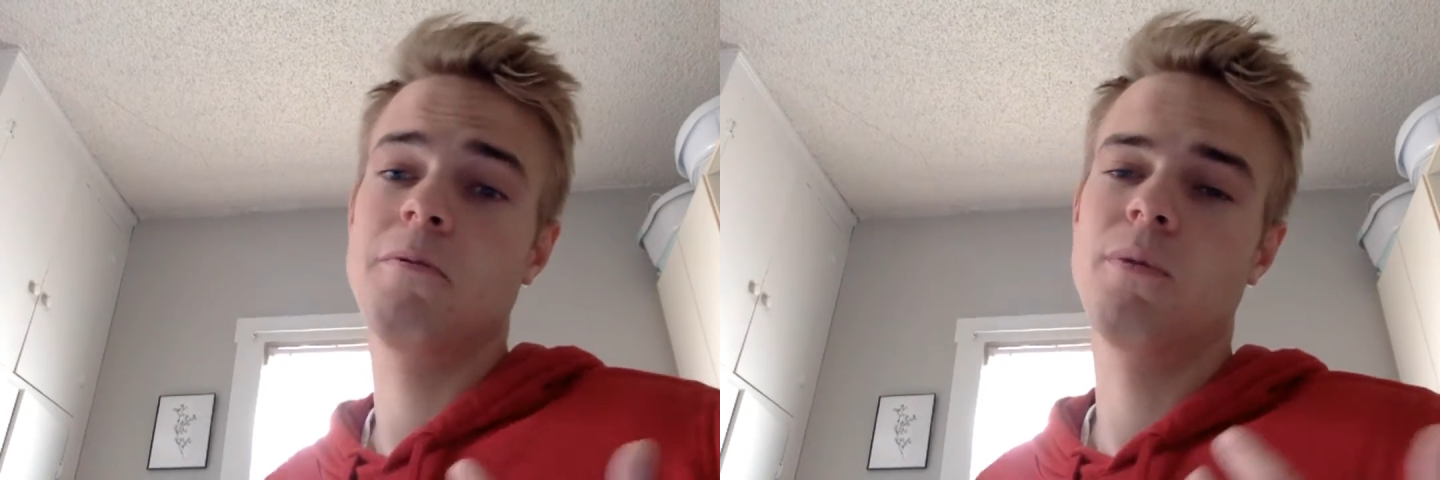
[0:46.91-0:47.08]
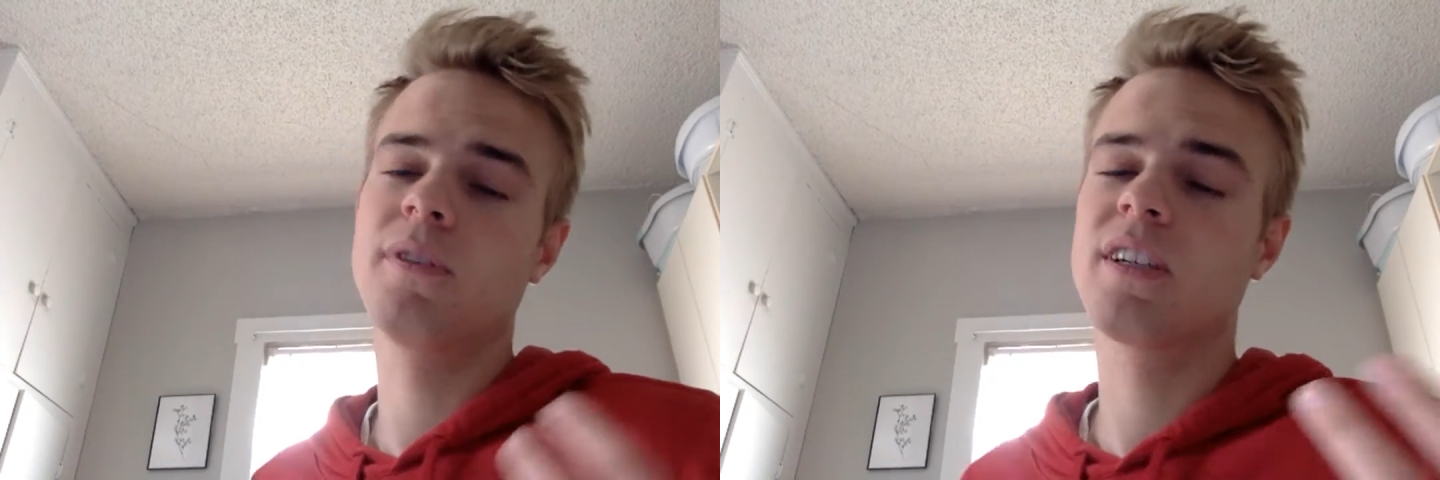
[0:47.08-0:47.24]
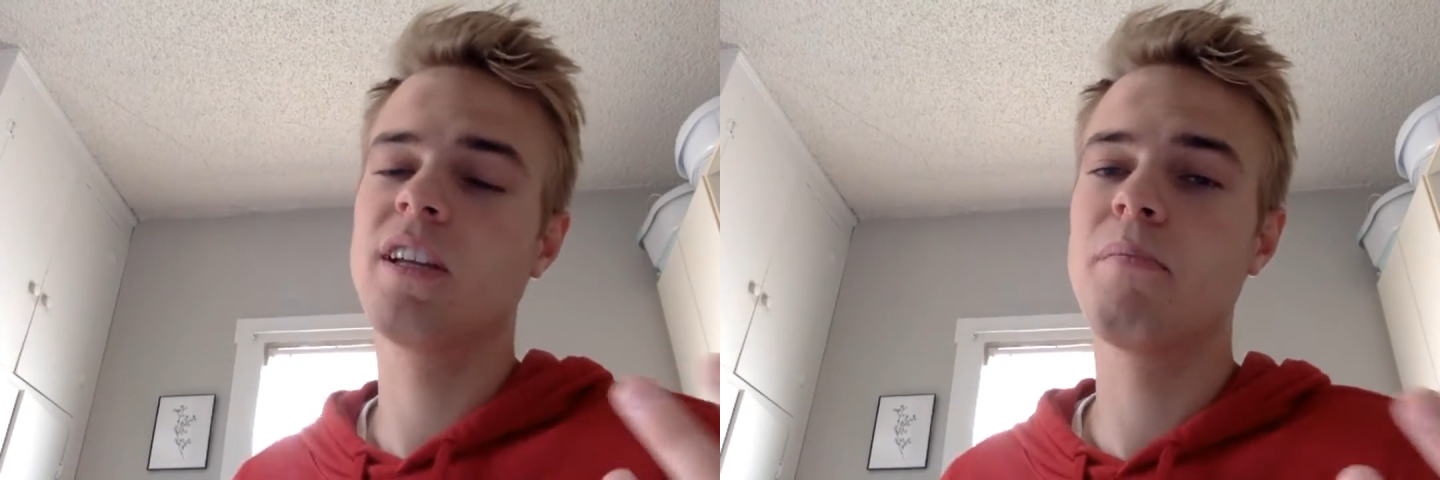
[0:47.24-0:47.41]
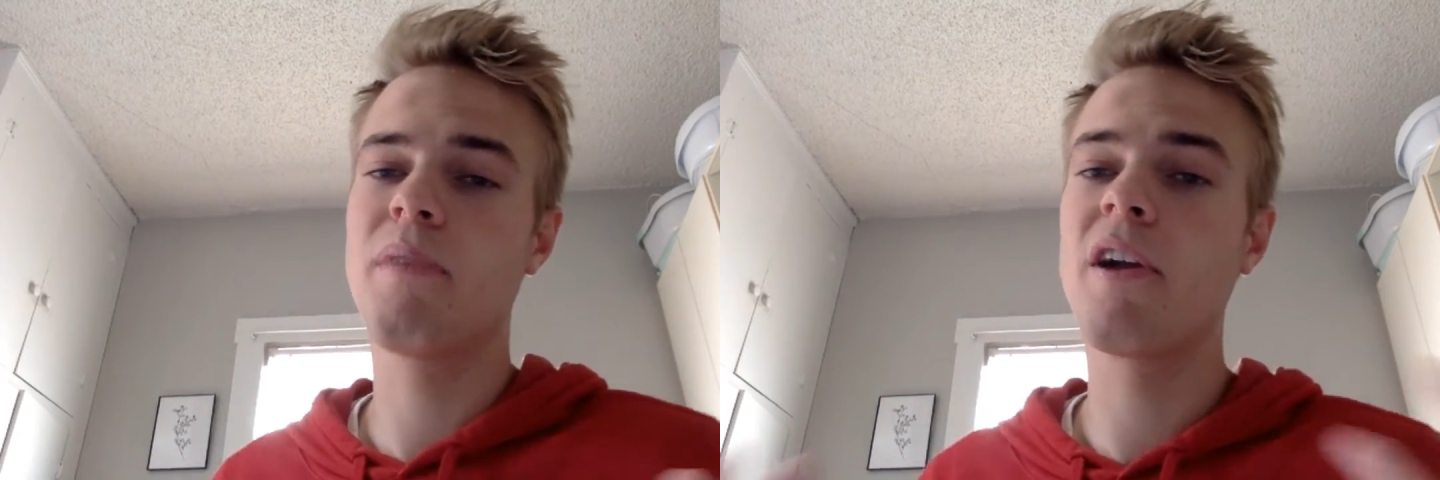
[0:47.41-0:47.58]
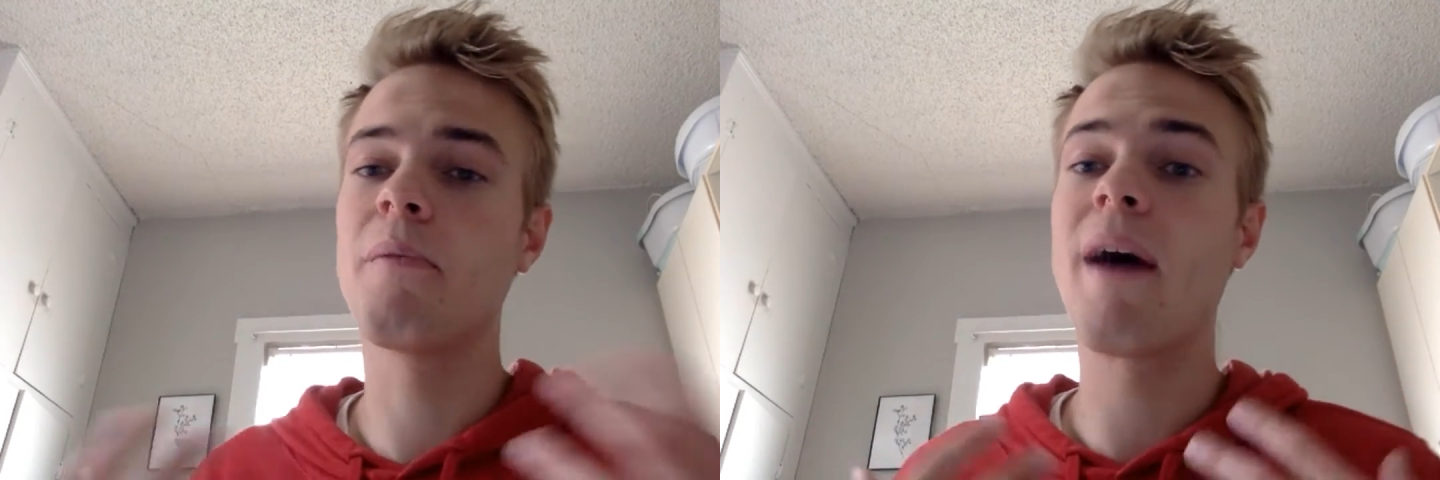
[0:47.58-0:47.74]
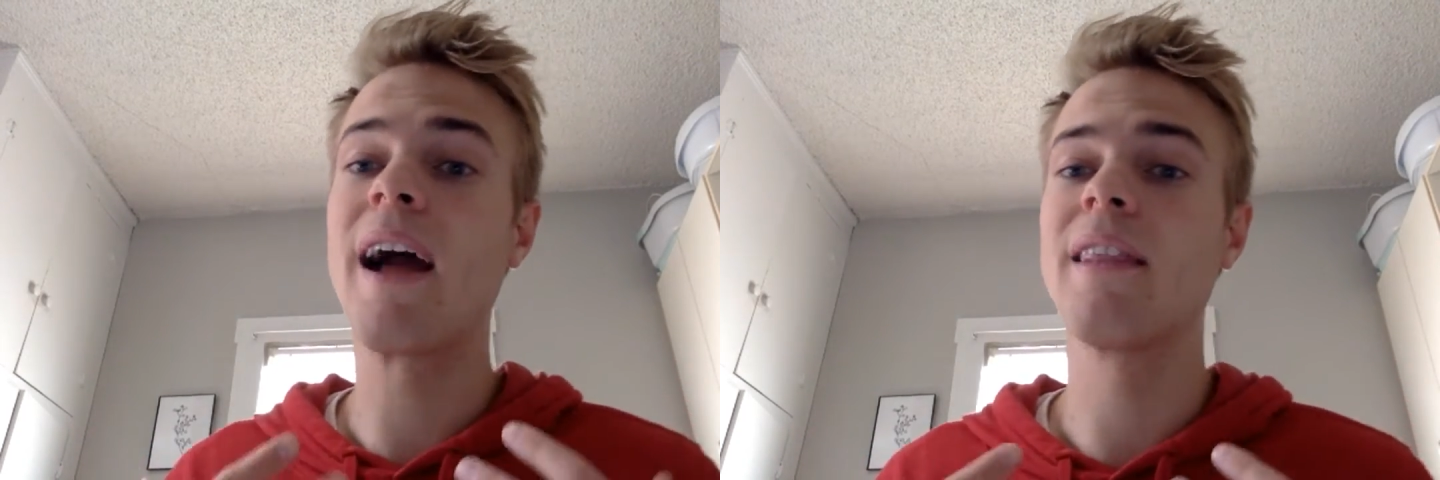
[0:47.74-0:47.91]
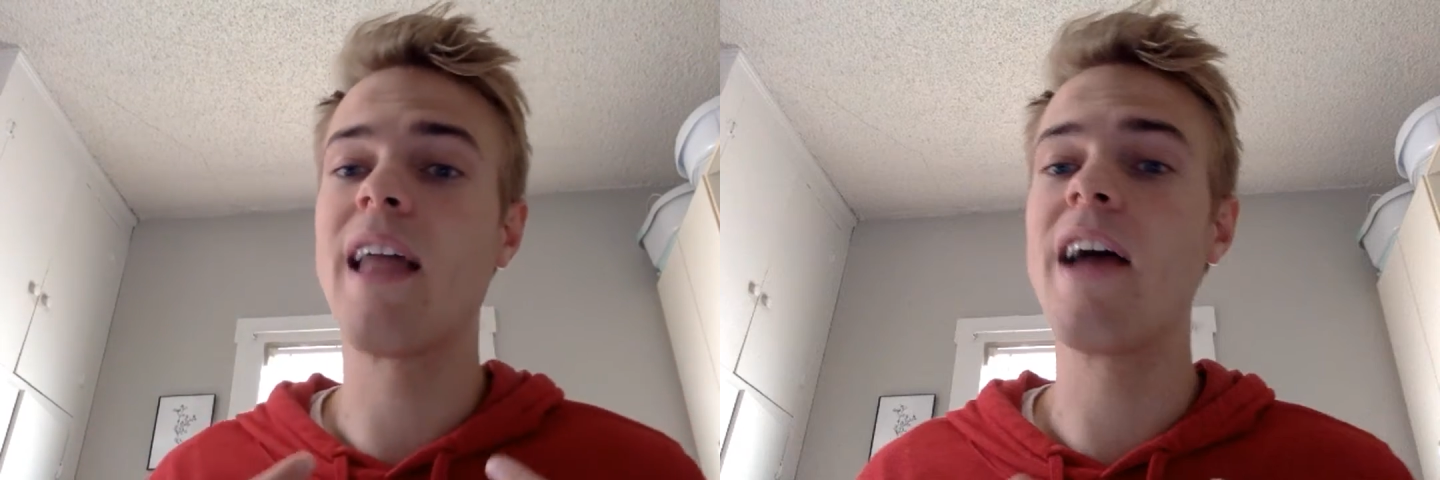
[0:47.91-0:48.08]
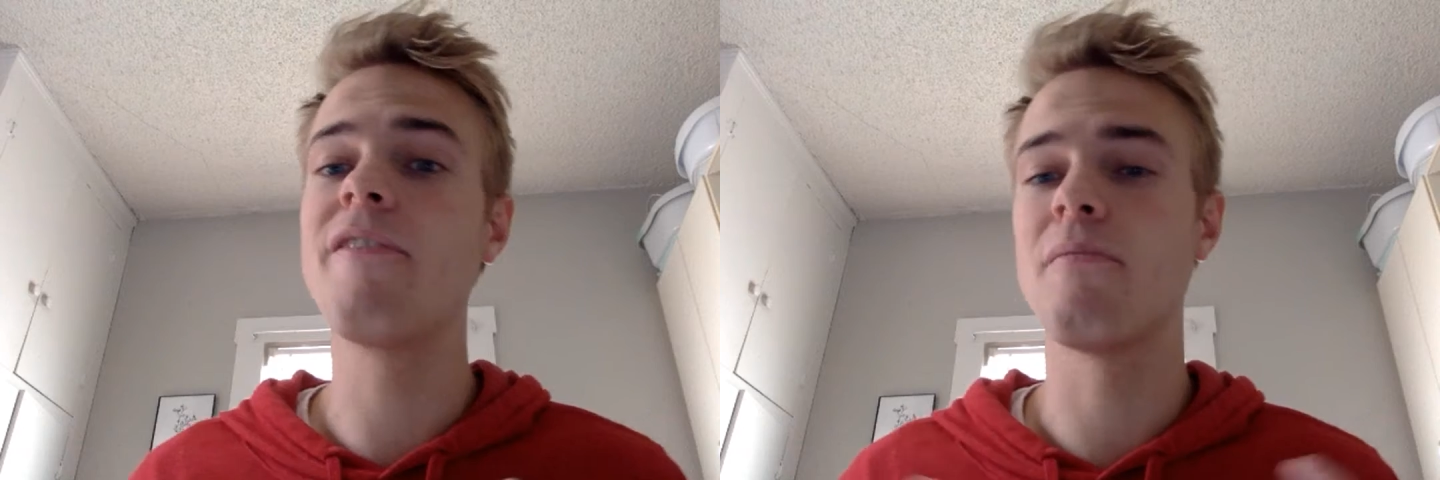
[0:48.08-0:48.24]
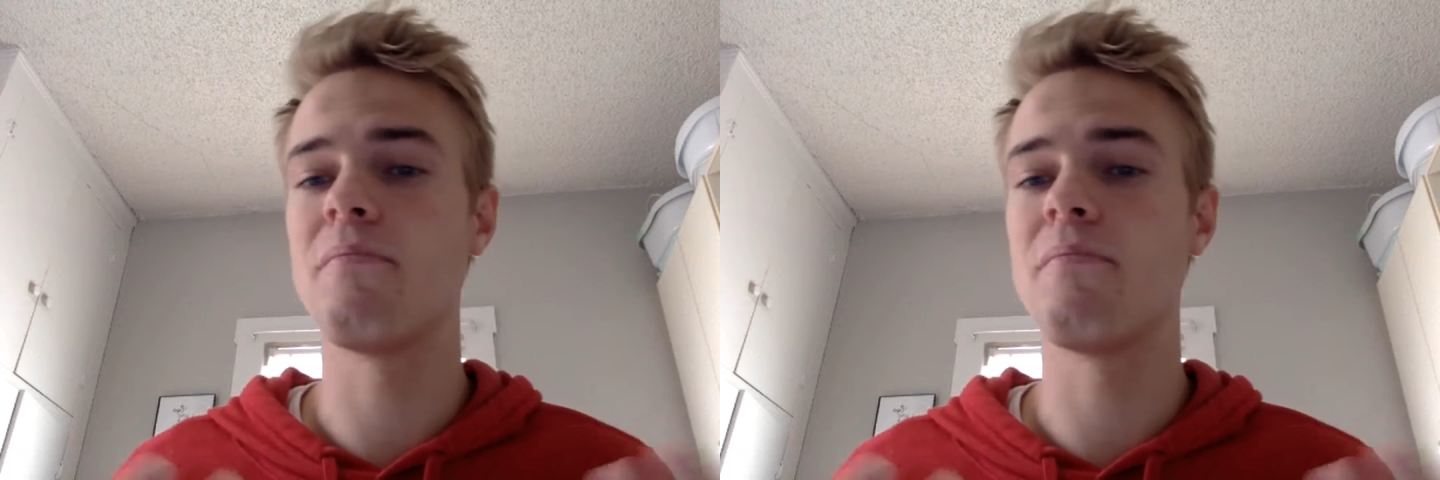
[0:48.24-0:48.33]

what's going to better my life